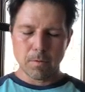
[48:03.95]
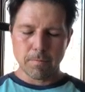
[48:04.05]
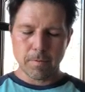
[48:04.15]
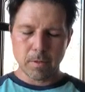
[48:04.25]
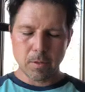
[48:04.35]

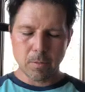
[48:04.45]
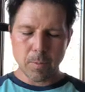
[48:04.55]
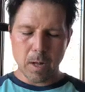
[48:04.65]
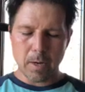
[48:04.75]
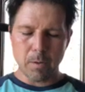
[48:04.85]
Filling your
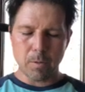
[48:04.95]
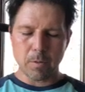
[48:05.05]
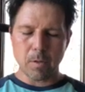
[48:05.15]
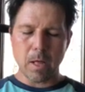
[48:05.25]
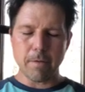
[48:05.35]
body with
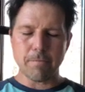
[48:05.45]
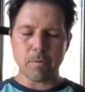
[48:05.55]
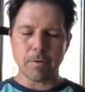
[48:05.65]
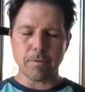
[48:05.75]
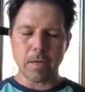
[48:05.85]
the life
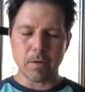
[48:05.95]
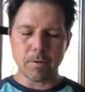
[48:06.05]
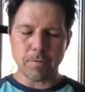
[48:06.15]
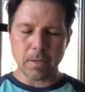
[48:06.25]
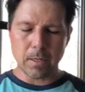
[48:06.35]
force
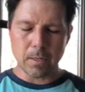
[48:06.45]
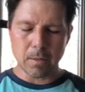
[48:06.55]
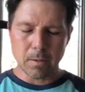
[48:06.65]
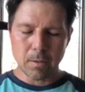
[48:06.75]
energy.